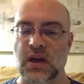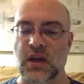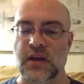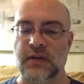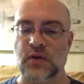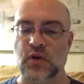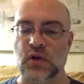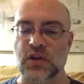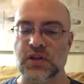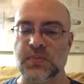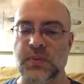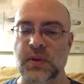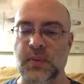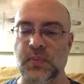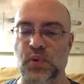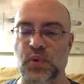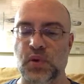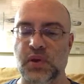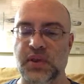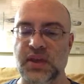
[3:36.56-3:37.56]
Of course
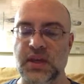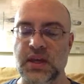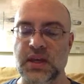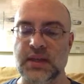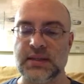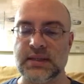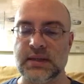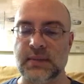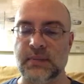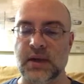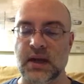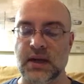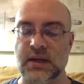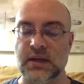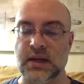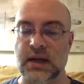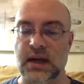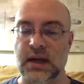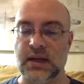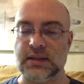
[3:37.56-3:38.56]
people would think Zembeck
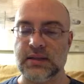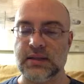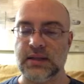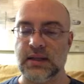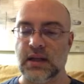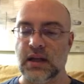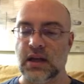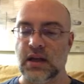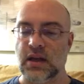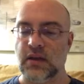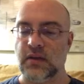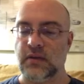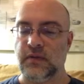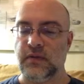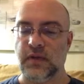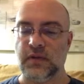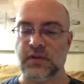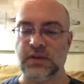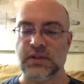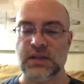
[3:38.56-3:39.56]
nuts.
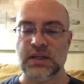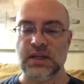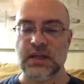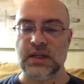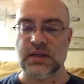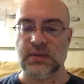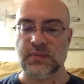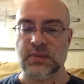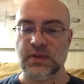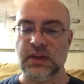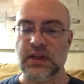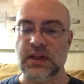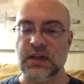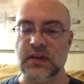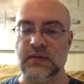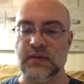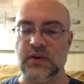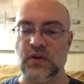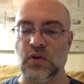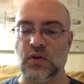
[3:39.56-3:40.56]
Folks didn't
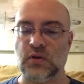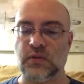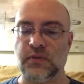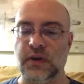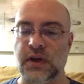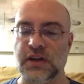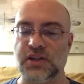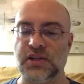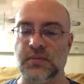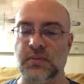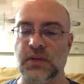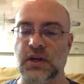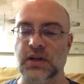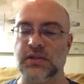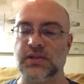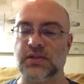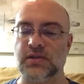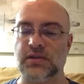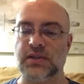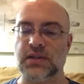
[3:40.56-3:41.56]
believe in old-fashioned
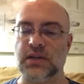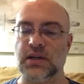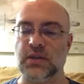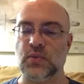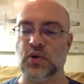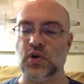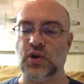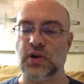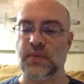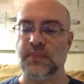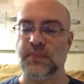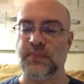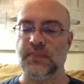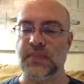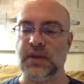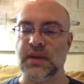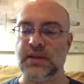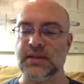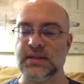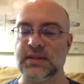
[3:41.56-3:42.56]
monsters anymore.
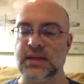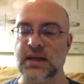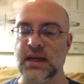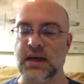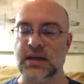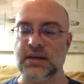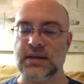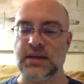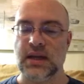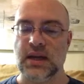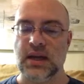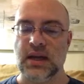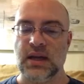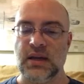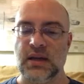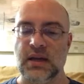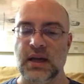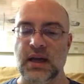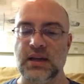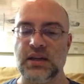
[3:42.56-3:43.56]
Instead,
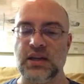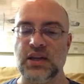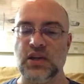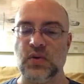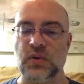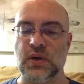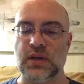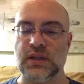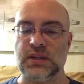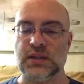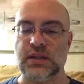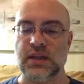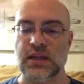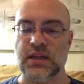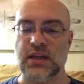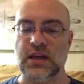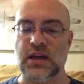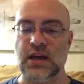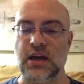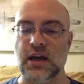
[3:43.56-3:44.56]
they had new ones
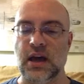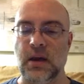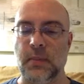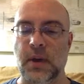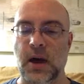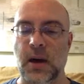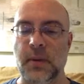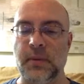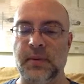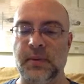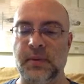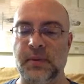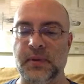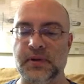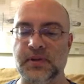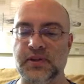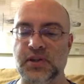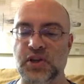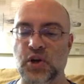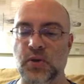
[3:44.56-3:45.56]
like the
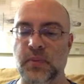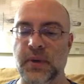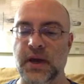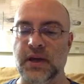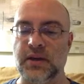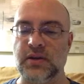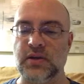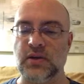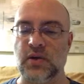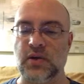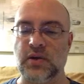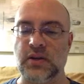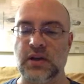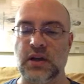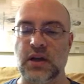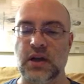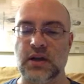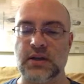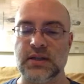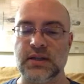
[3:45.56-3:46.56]
abominable snowman or the
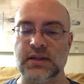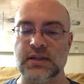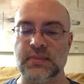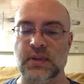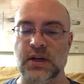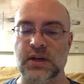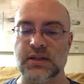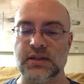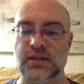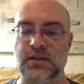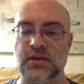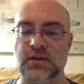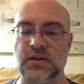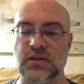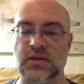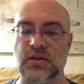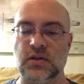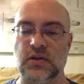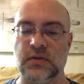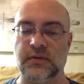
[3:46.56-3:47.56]
Loch Ness
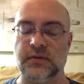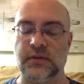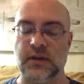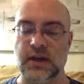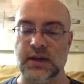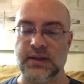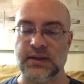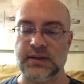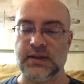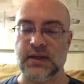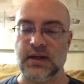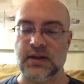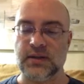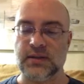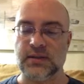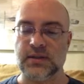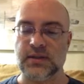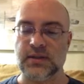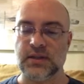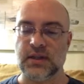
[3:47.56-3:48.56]
monster or flying
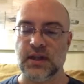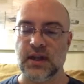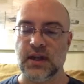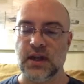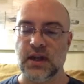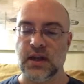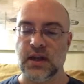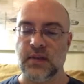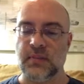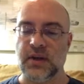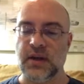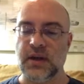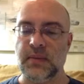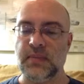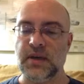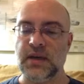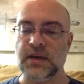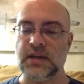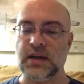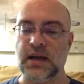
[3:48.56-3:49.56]
saucers. But at
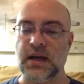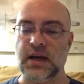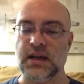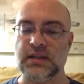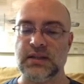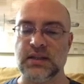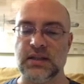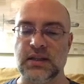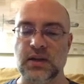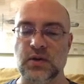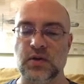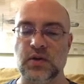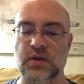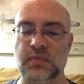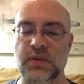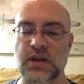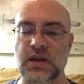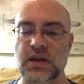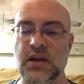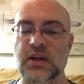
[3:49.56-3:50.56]
midnight there
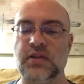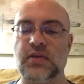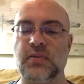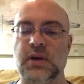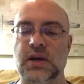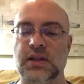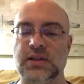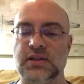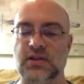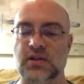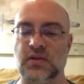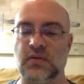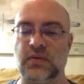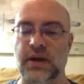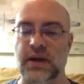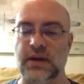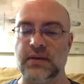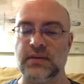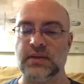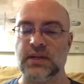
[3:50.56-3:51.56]
would be another monster
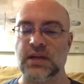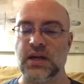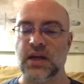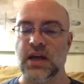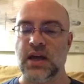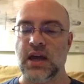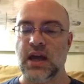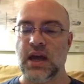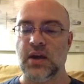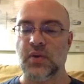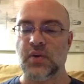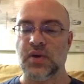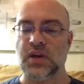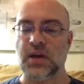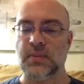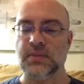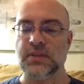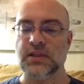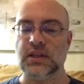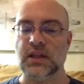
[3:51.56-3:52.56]
around, and it would
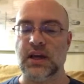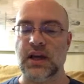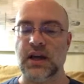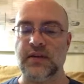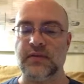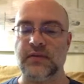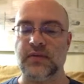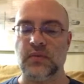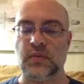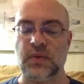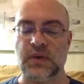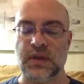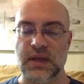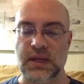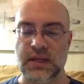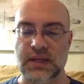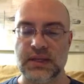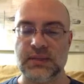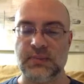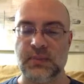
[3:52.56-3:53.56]
come to life
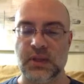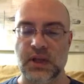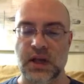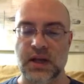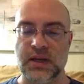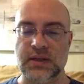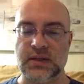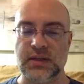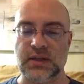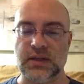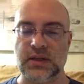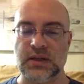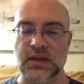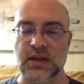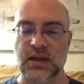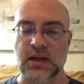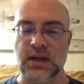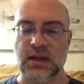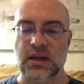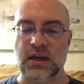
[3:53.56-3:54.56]
with his blood.
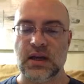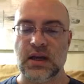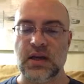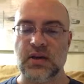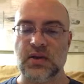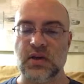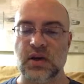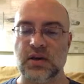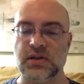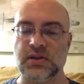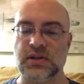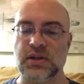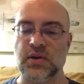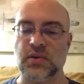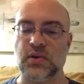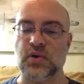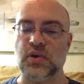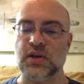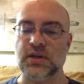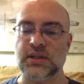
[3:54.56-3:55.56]
Keith
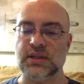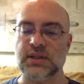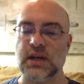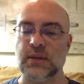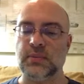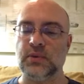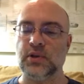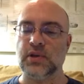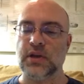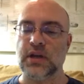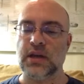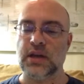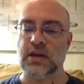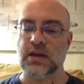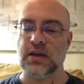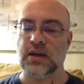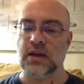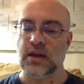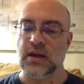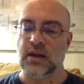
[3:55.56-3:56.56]
also couldn't stop
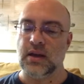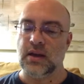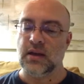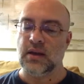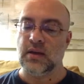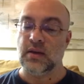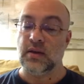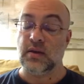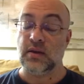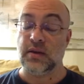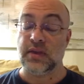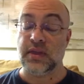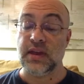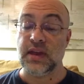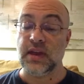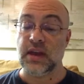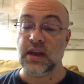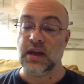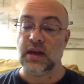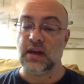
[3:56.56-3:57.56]

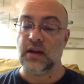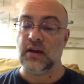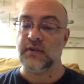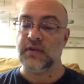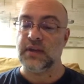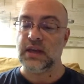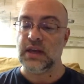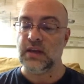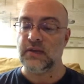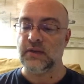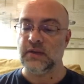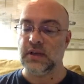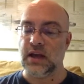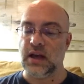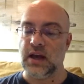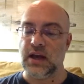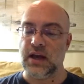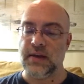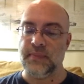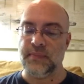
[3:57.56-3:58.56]
thinking of the evil
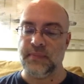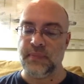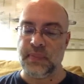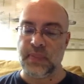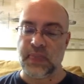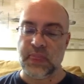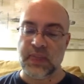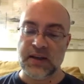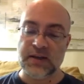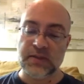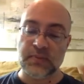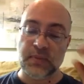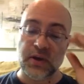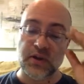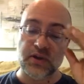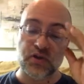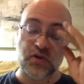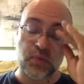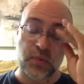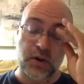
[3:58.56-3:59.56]
eye. His
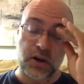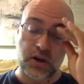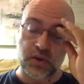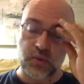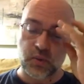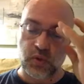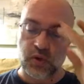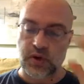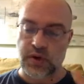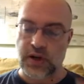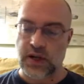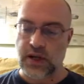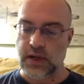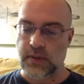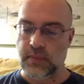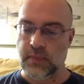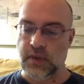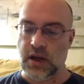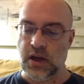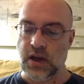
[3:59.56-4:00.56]
mother's remarks worried
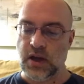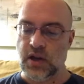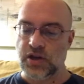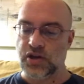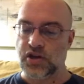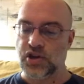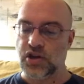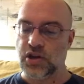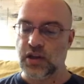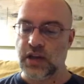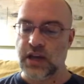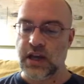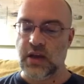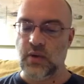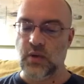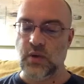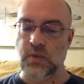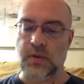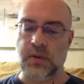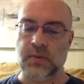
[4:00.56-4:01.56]
him. Surely
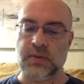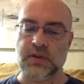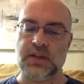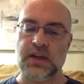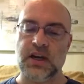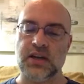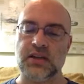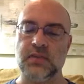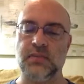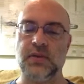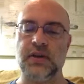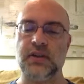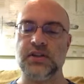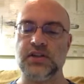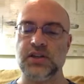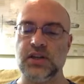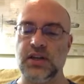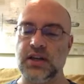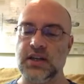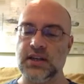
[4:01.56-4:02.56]
he would be protected by the
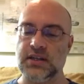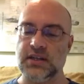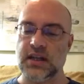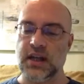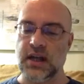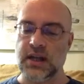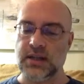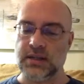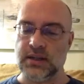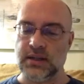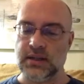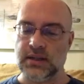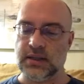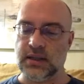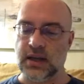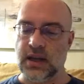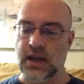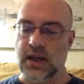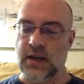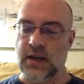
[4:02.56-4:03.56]
Chinese glasses.